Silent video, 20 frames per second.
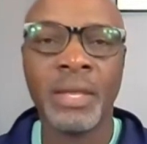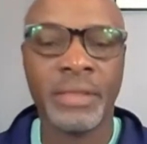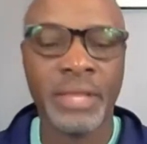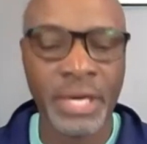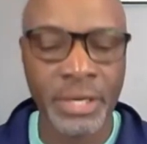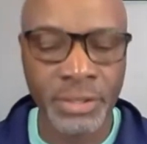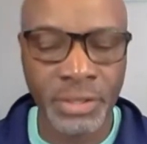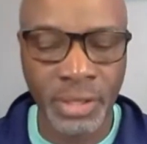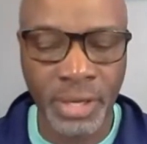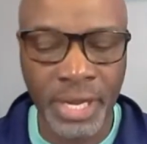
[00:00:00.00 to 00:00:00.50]

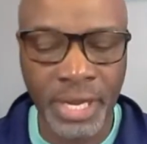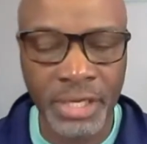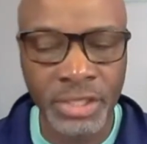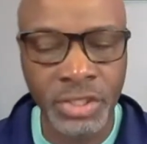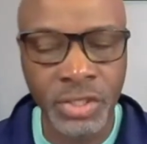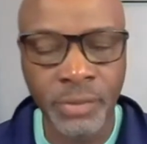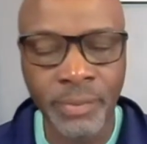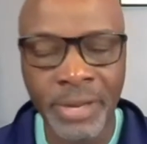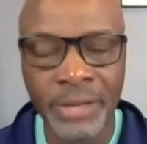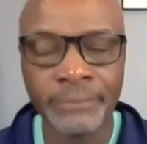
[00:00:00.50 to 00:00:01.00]
There's an
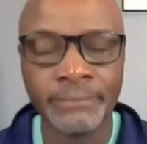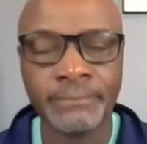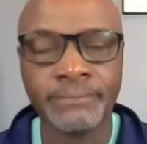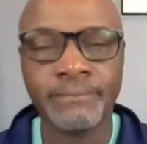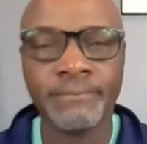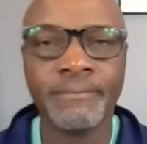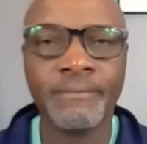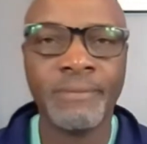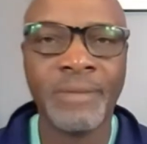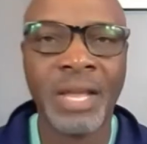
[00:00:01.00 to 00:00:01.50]
instrument
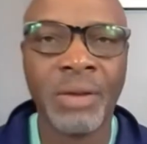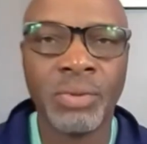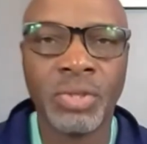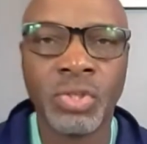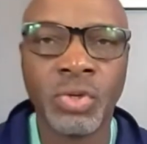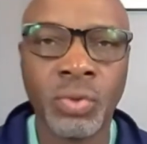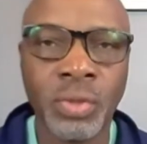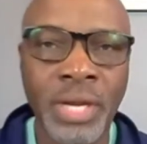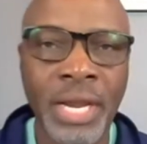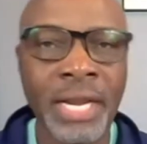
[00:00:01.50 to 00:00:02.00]
that
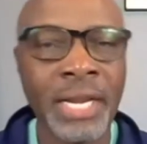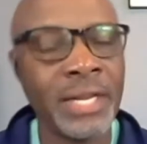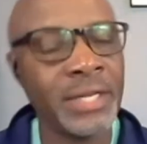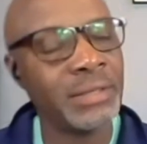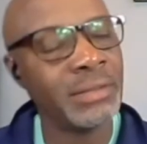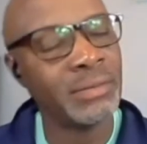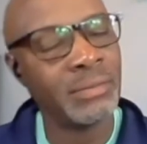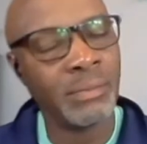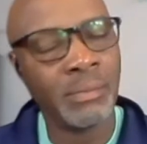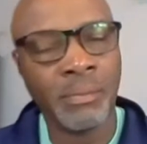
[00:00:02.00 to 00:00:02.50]
was
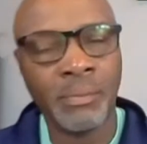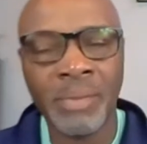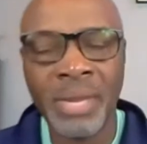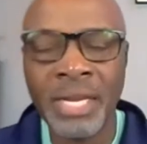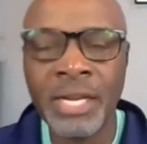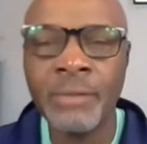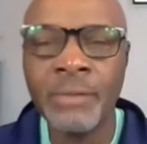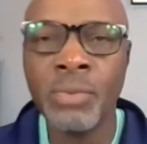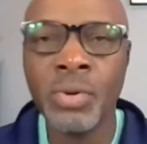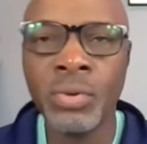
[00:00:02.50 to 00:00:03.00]
created
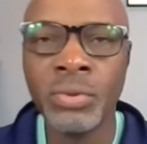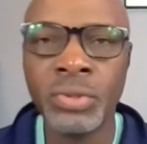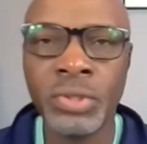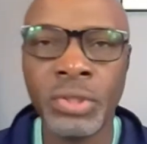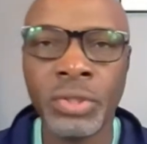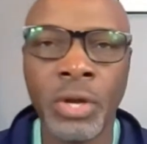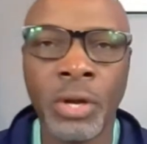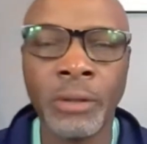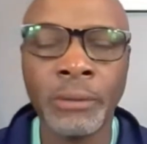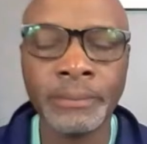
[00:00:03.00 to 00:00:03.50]
many moons
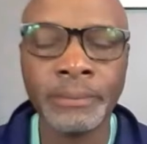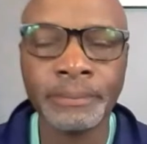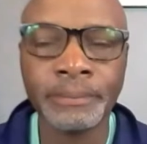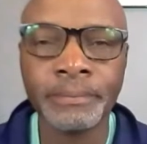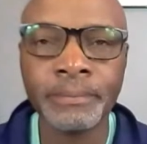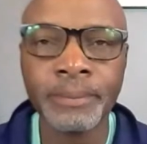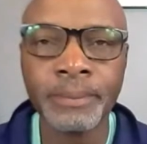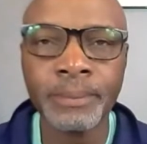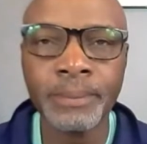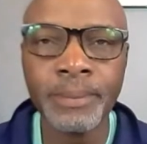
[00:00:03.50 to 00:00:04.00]
ago.
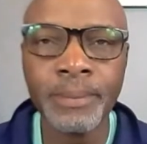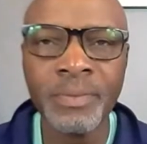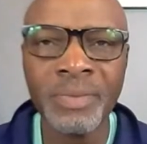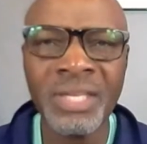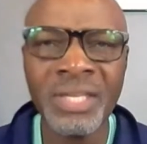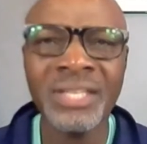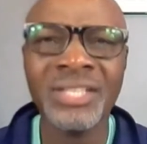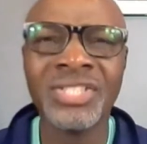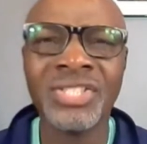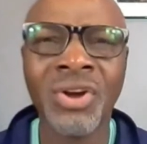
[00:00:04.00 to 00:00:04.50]

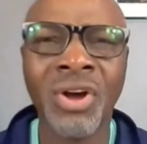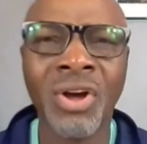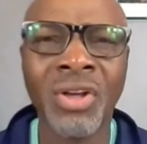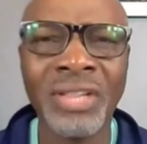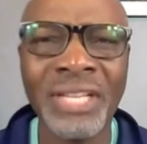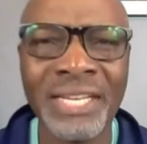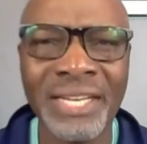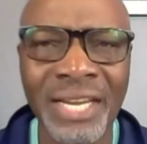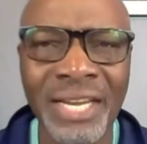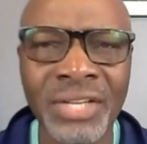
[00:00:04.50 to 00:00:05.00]
It's
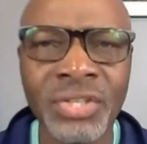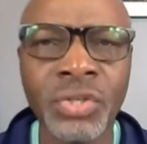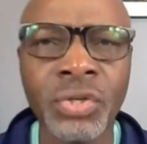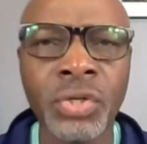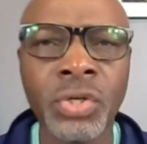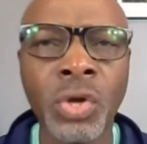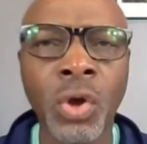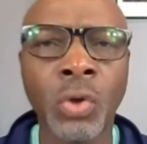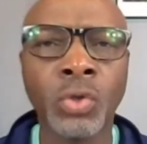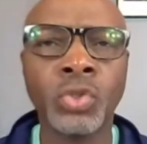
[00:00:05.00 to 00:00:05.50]
called the
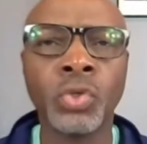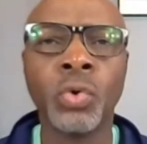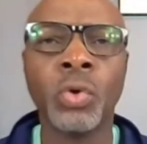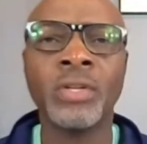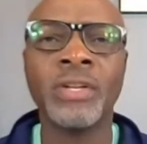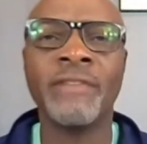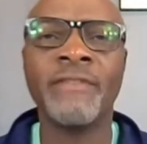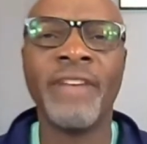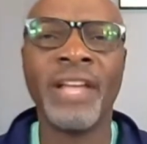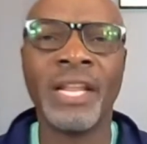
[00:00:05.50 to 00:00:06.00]

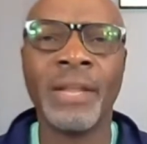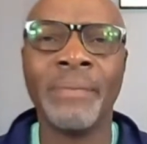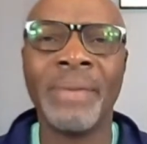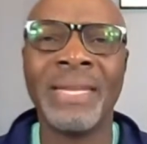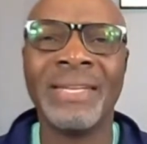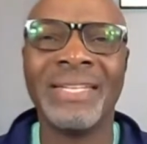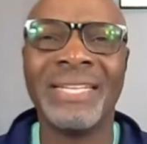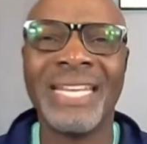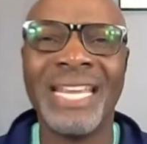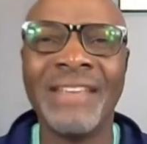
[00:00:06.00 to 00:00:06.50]
Intercultural
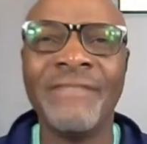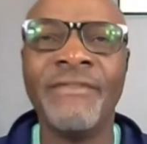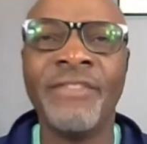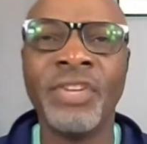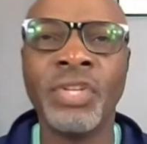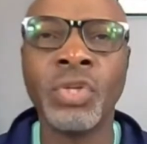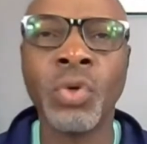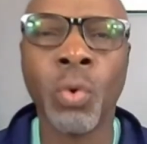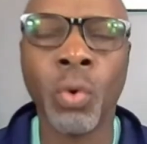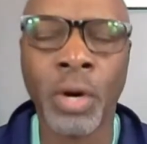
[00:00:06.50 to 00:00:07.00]
Development
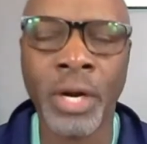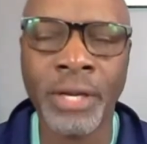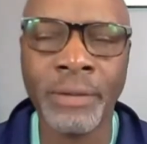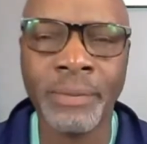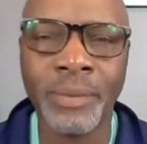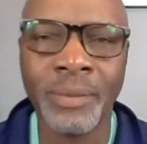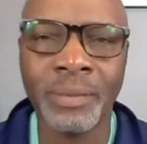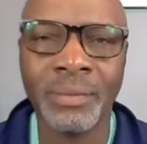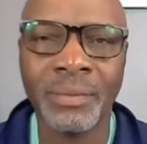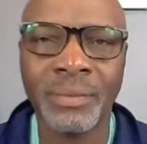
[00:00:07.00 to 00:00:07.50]
Inventory,
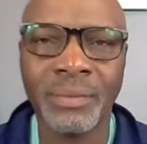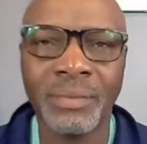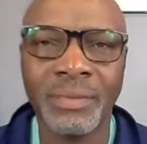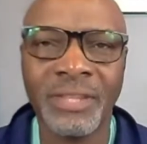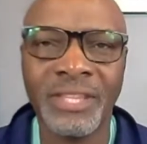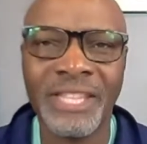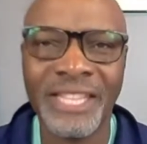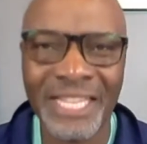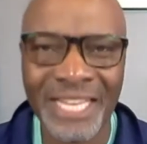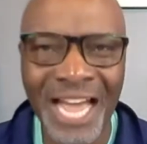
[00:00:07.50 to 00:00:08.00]

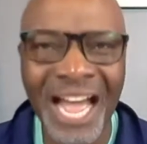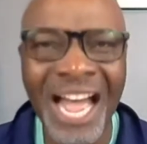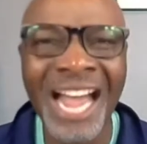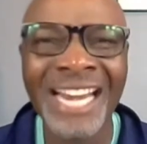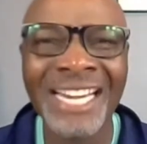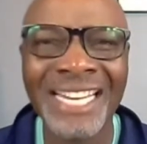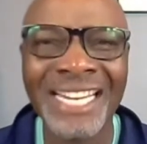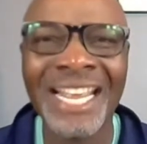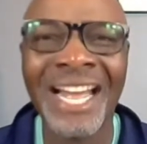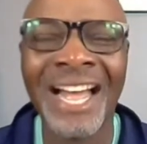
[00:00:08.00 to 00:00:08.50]
the
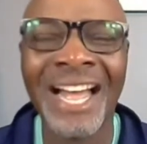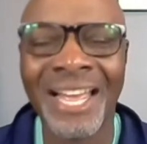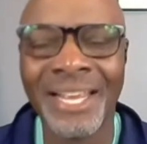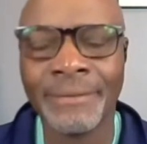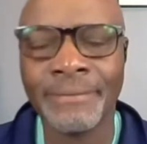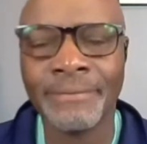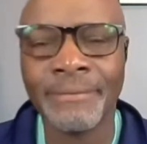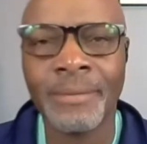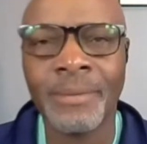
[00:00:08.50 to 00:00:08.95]
IDI.